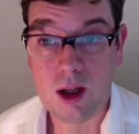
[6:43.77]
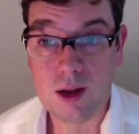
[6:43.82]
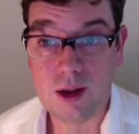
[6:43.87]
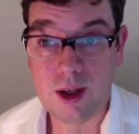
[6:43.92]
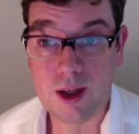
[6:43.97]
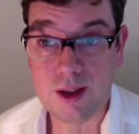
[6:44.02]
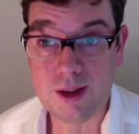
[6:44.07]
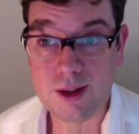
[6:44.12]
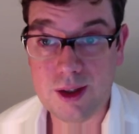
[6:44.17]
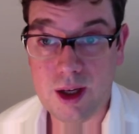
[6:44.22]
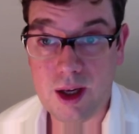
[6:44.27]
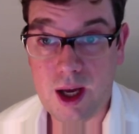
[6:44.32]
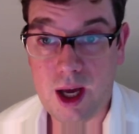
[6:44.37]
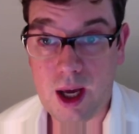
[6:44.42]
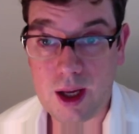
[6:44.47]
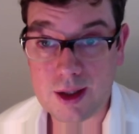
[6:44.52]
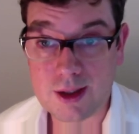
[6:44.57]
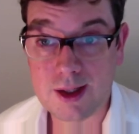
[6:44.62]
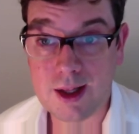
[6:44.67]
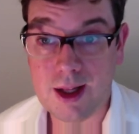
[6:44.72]
they say
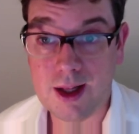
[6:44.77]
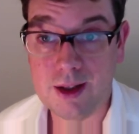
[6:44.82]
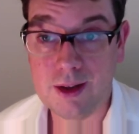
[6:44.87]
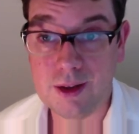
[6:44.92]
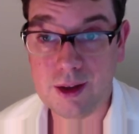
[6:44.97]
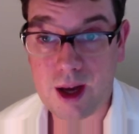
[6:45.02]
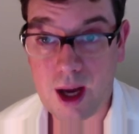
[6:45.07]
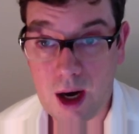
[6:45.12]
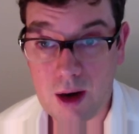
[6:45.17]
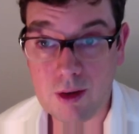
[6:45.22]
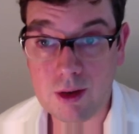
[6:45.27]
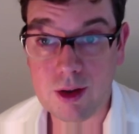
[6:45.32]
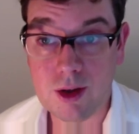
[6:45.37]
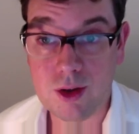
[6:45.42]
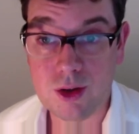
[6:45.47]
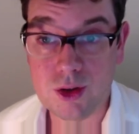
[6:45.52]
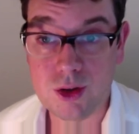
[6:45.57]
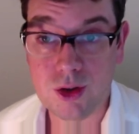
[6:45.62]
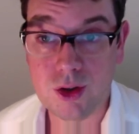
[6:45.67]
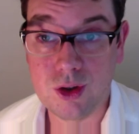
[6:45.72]
excellent
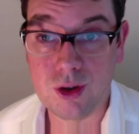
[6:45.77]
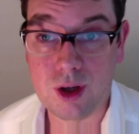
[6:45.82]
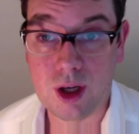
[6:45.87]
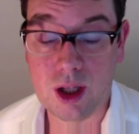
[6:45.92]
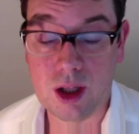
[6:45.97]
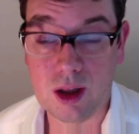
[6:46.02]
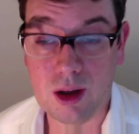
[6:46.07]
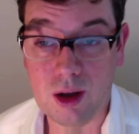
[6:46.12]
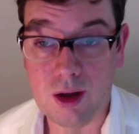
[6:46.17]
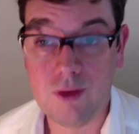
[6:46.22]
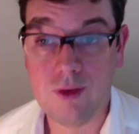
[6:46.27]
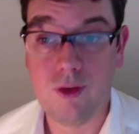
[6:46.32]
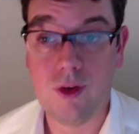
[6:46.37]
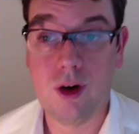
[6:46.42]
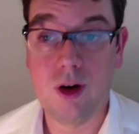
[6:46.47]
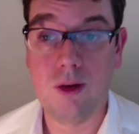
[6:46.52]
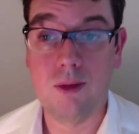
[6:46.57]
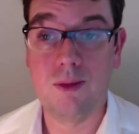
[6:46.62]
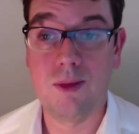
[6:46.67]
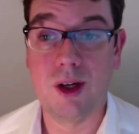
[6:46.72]
characters you can learn
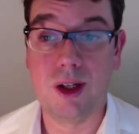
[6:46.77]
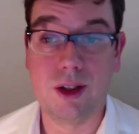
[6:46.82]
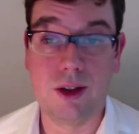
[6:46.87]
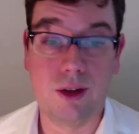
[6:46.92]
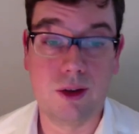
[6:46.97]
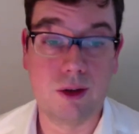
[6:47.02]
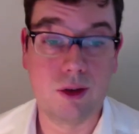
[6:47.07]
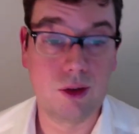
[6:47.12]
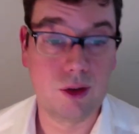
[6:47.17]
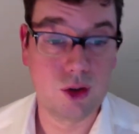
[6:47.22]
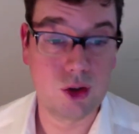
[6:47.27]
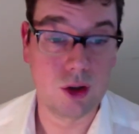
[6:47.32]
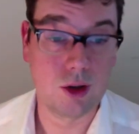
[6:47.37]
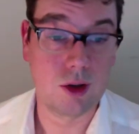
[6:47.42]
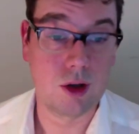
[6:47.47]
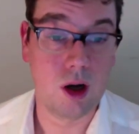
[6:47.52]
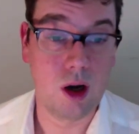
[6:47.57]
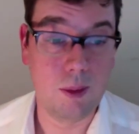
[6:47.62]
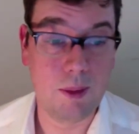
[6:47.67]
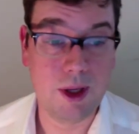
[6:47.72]
from and you should
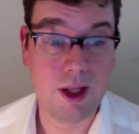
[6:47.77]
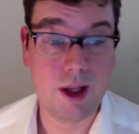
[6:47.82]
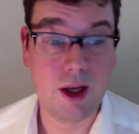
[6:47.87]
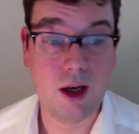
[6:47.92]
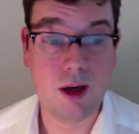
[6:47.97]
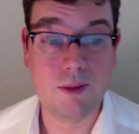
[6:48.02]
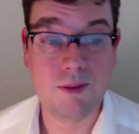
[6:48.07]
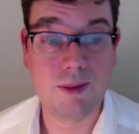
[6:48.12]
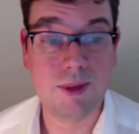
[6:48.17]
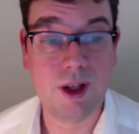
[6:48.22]
copy them.